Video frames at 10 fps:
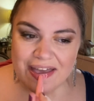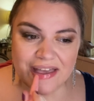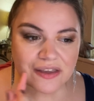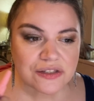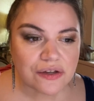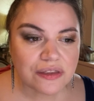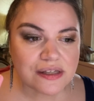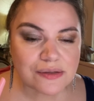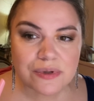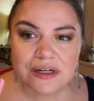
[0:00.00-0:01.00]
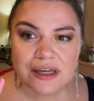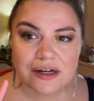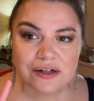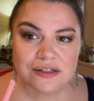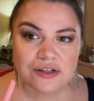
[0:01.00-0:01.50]
So this one
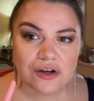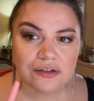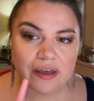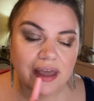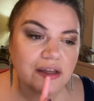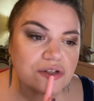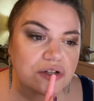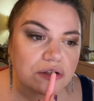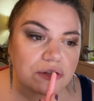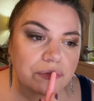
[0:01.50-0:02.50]
here is called Angel.